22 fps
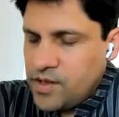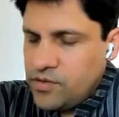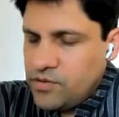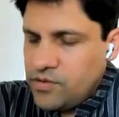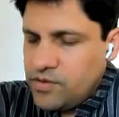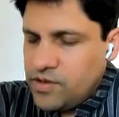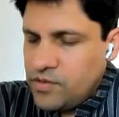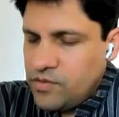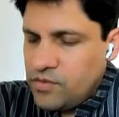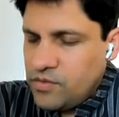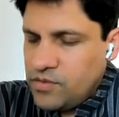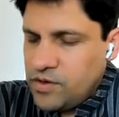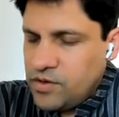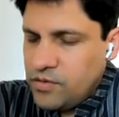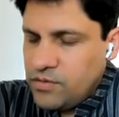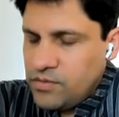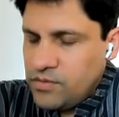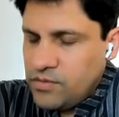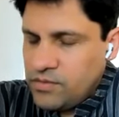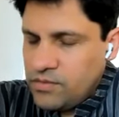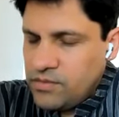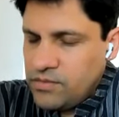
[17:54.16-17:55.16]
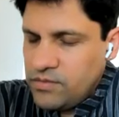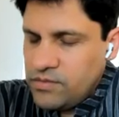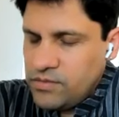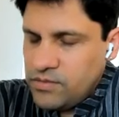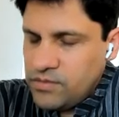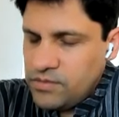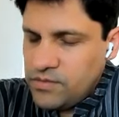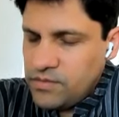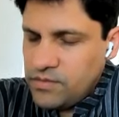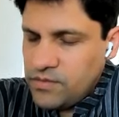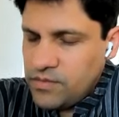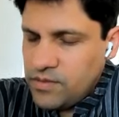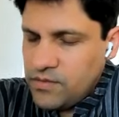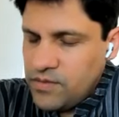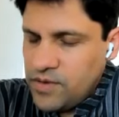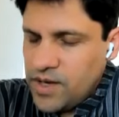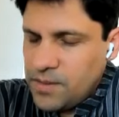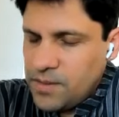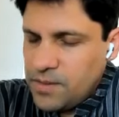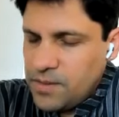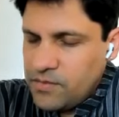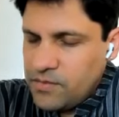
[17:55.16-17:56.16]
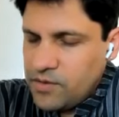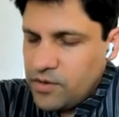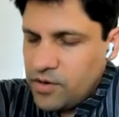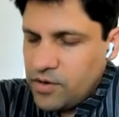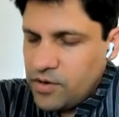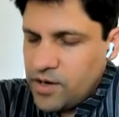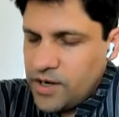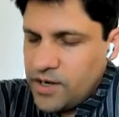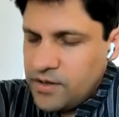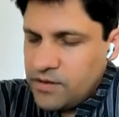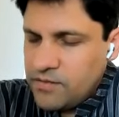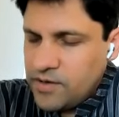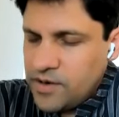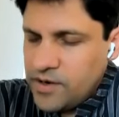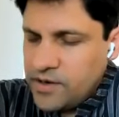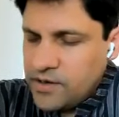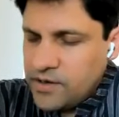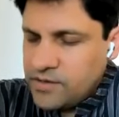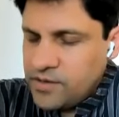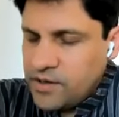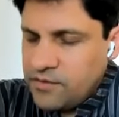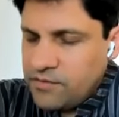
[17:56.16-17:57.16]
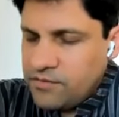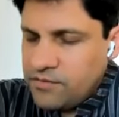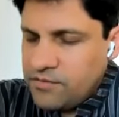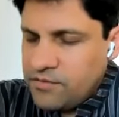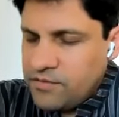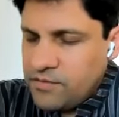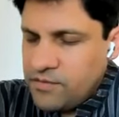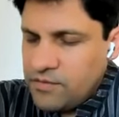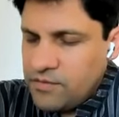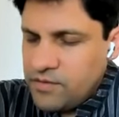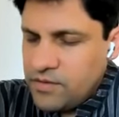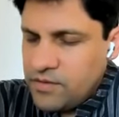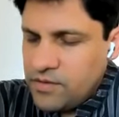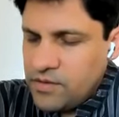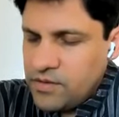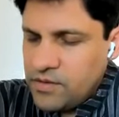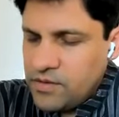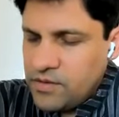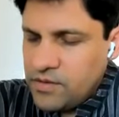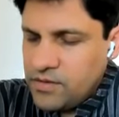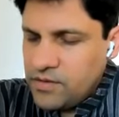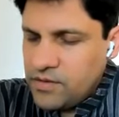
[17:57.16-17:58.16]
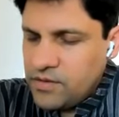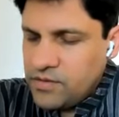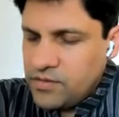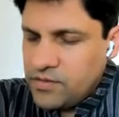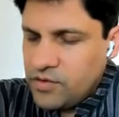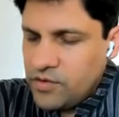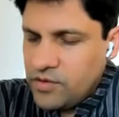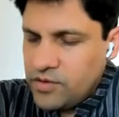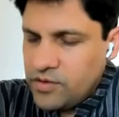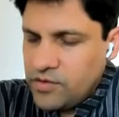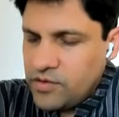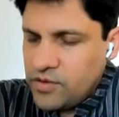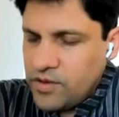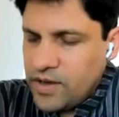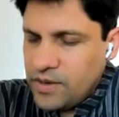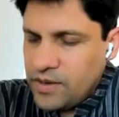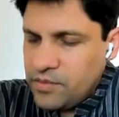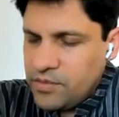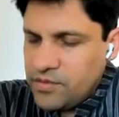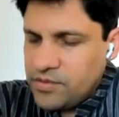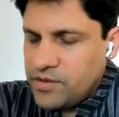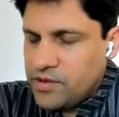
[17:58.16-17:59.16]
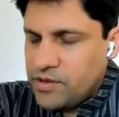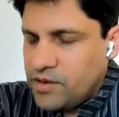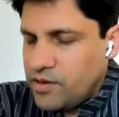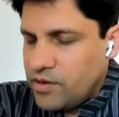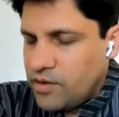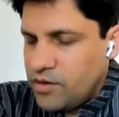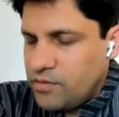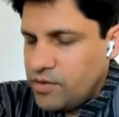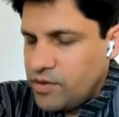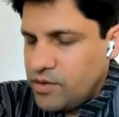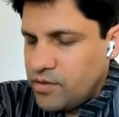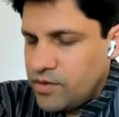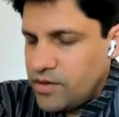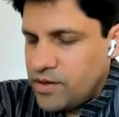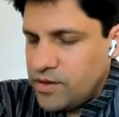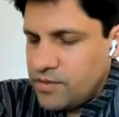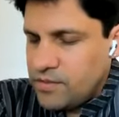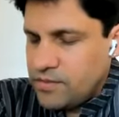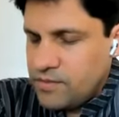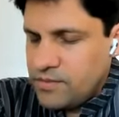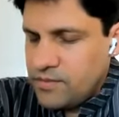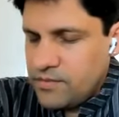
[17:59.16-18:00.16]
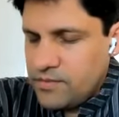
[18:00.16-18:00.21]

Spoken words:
Can you see what we do? We come up with all kinds of ideas. If so-and-so happens, it'll all be okay.